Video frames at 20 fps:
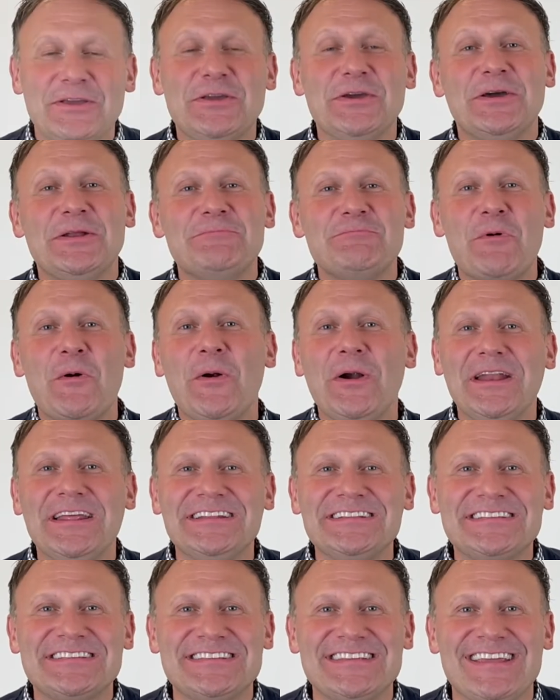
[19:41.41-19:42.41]
Good
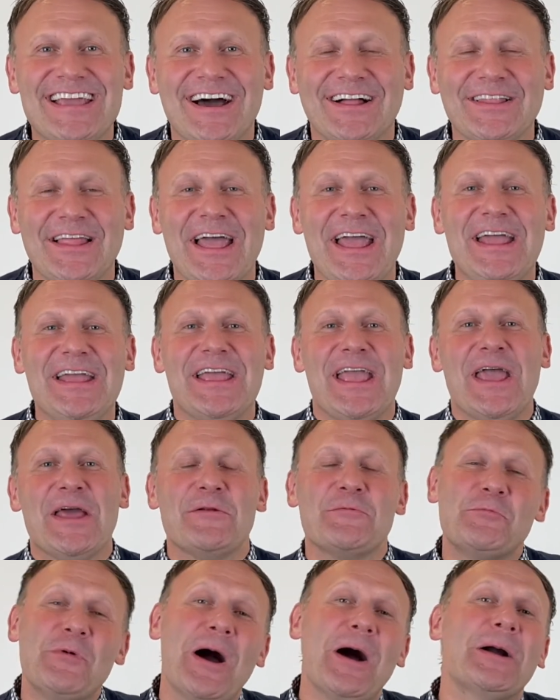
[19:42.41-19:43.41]
morning, CLA,
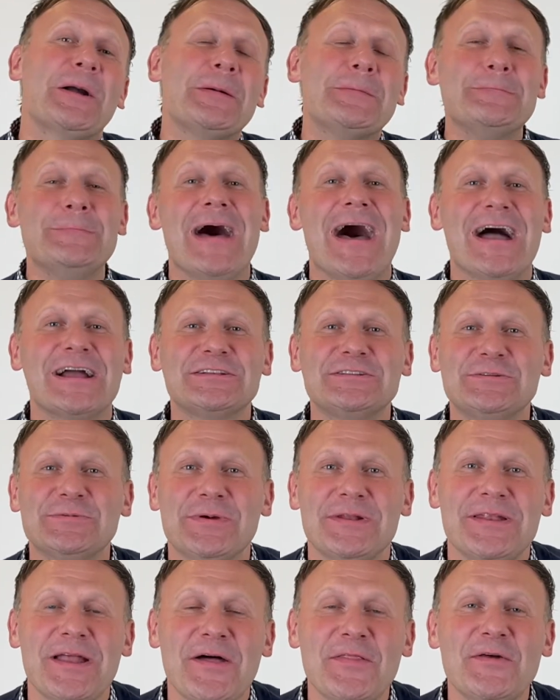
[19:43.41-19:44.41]
and welcome back
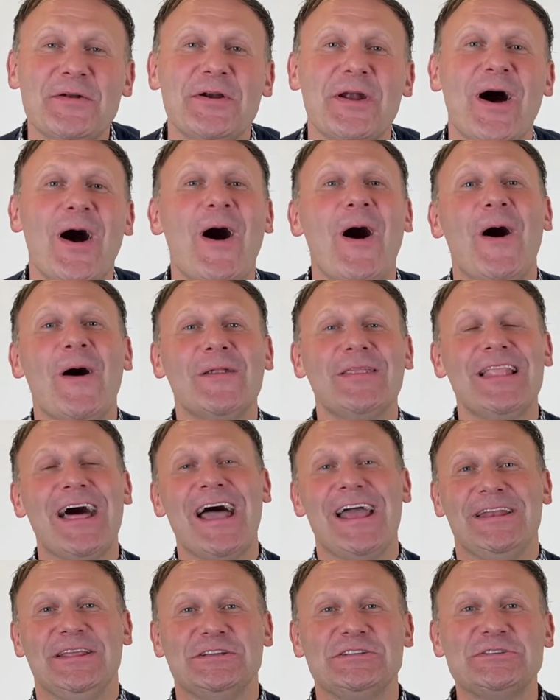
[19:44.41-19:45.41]
to another
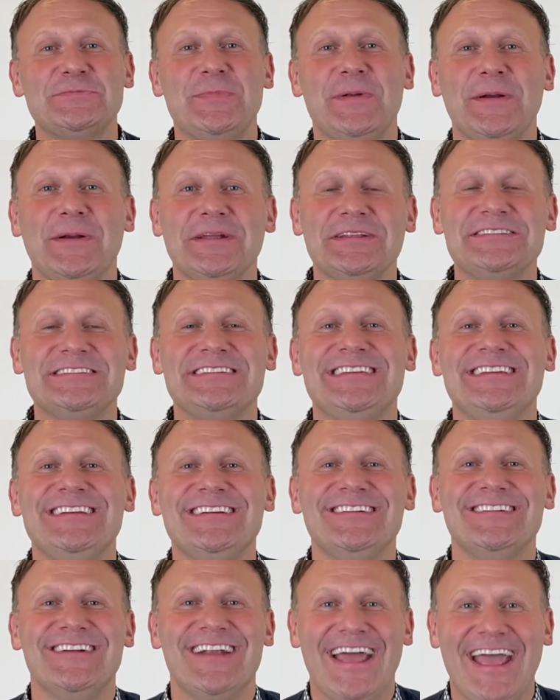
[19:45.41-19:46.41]
online experience
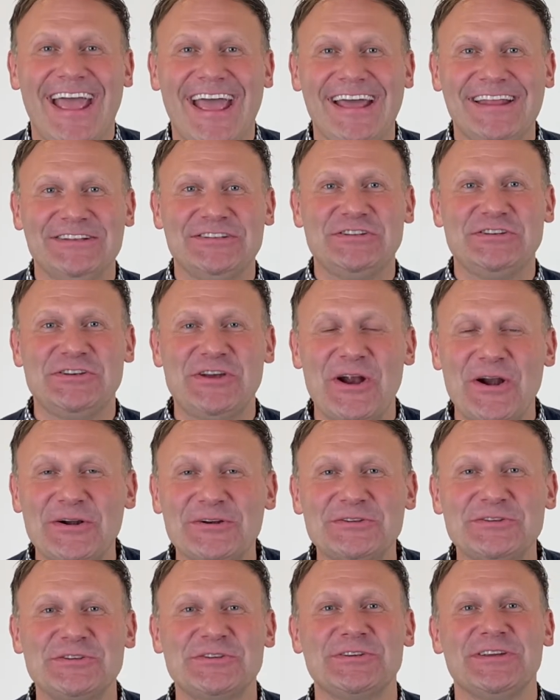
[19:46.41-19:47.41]
here at
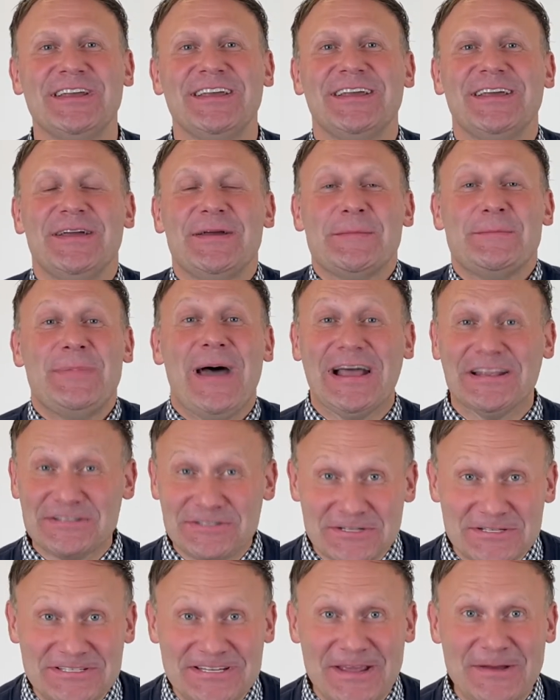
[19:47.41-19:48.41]
church.
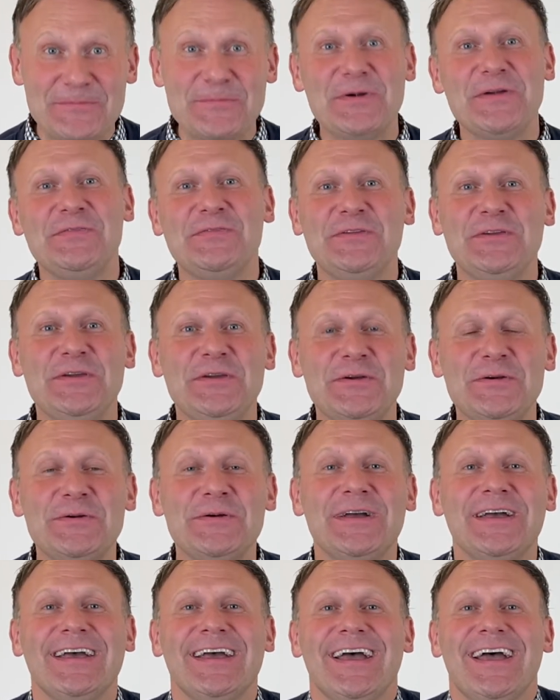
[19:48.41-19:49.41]
Pastor Tim with
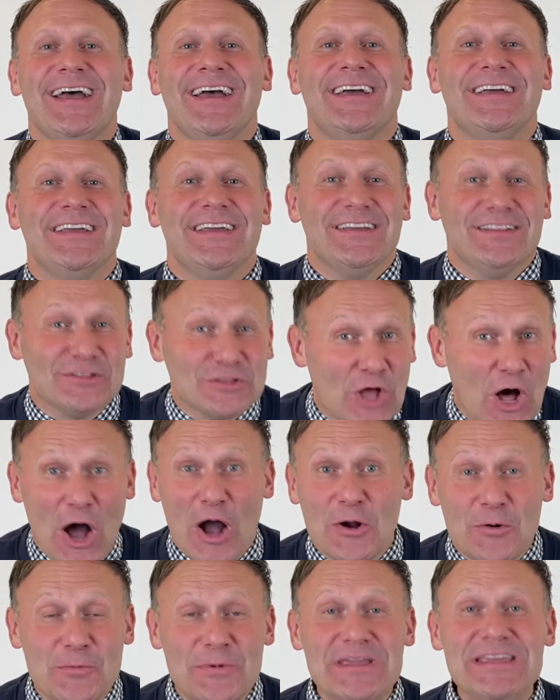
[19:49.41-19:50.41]
you.
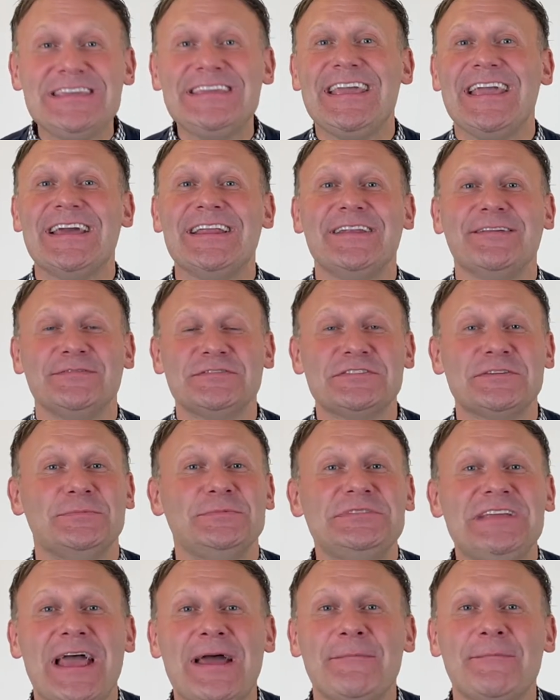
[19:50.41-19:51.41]
Long weekend of
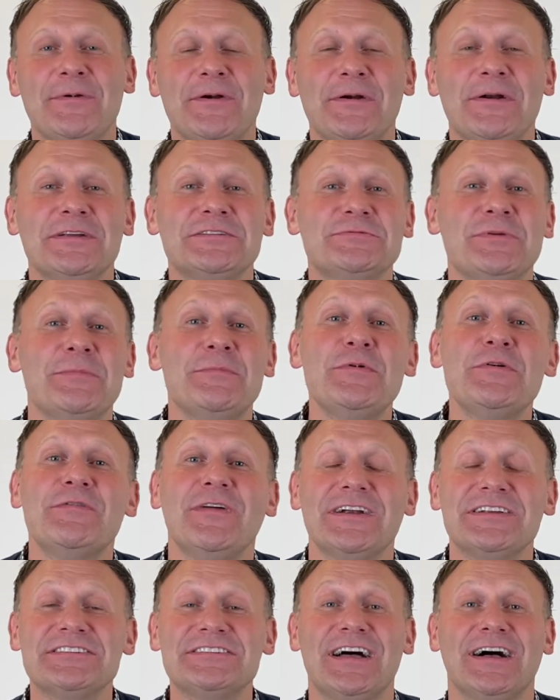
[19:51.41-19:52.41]
September as we move
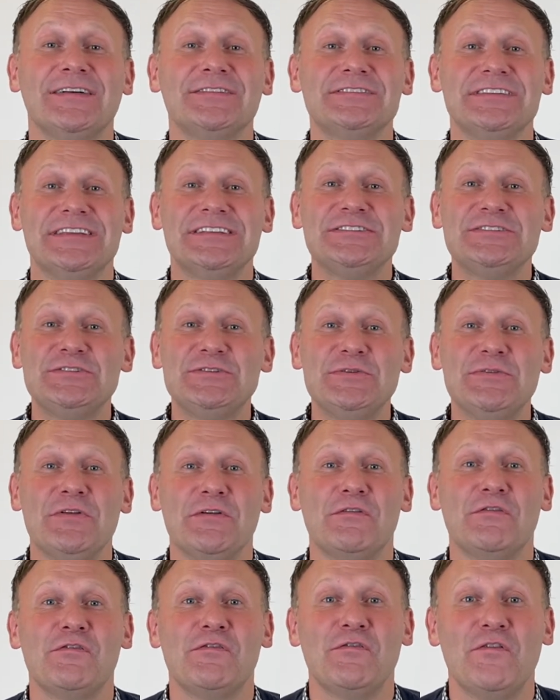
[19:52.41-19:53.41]
ourselves into
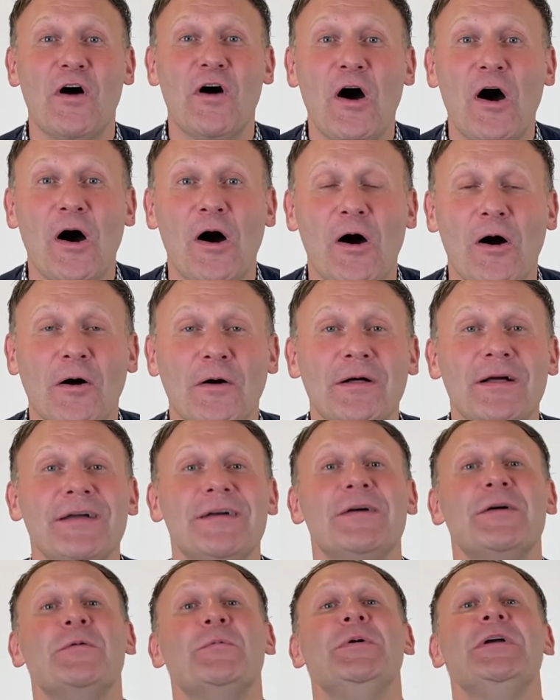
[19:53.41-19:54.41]
the fall.
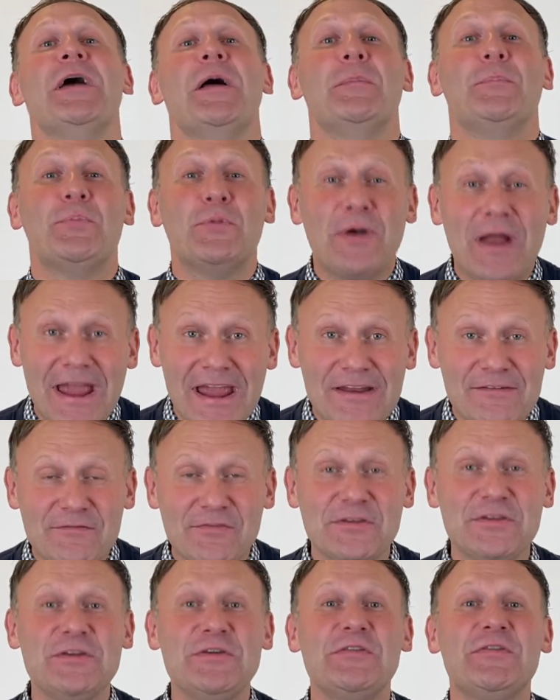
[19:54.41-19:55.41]
We are praying
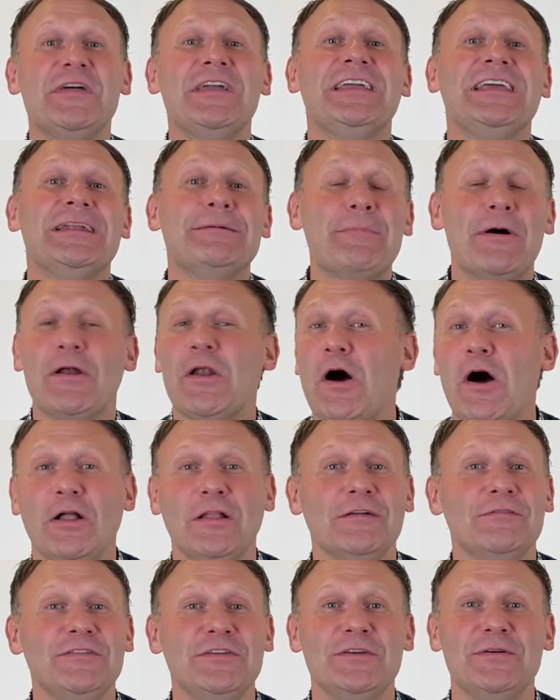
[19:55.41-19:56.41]
for you, thinking about
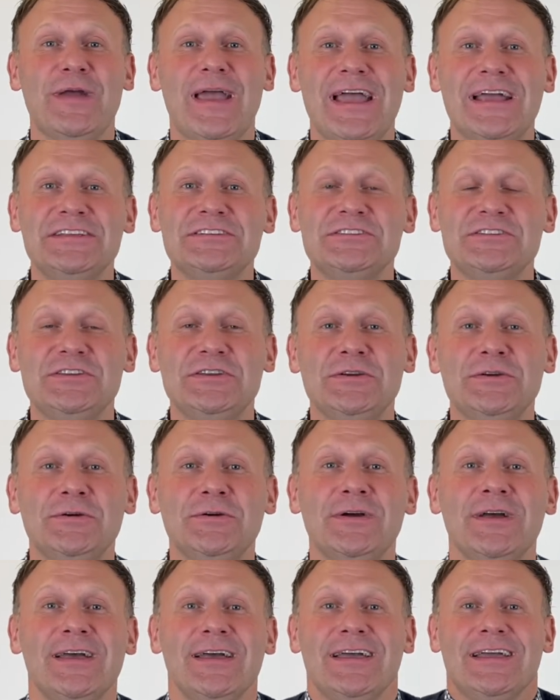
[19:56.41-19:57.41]
all of you as
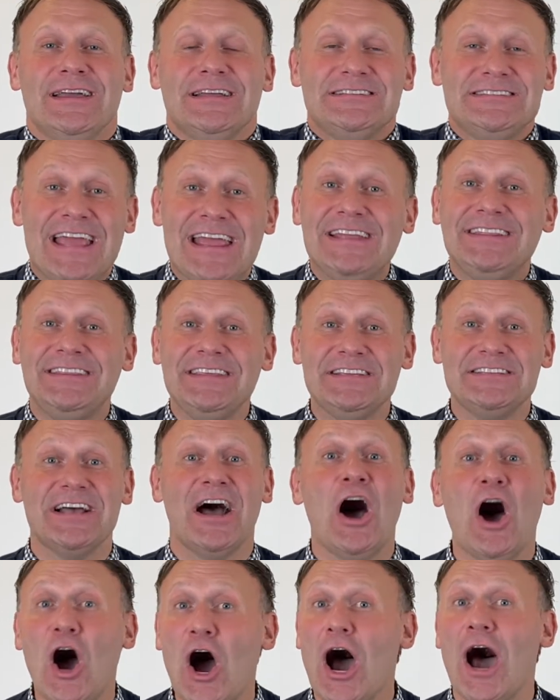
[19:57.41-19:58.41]
you take these
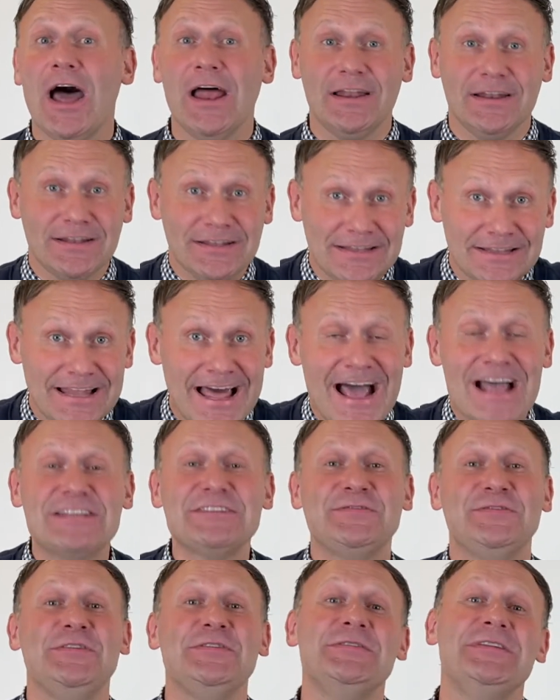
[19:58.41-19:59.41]
hot
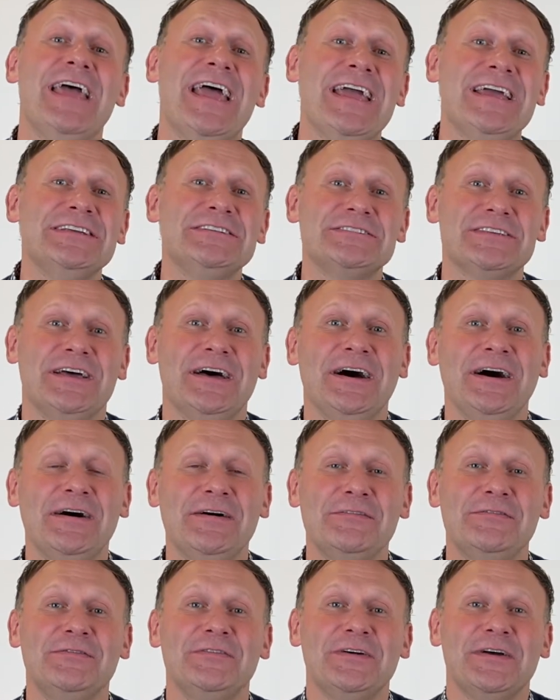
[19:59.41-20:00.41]
last few days
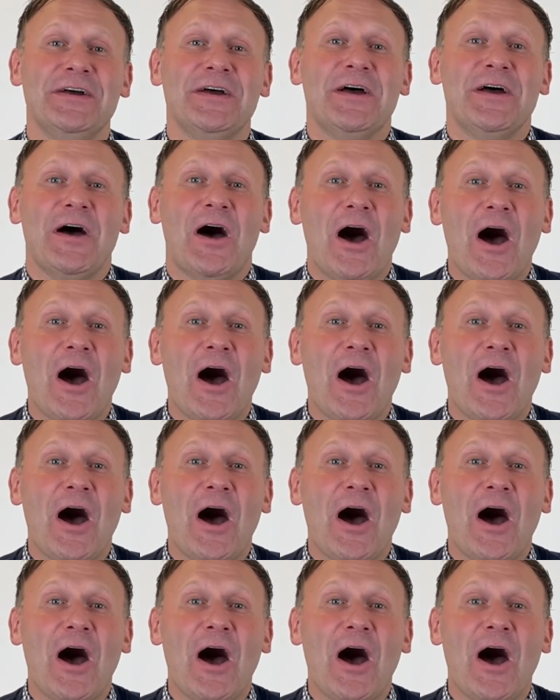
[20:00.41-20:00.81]
of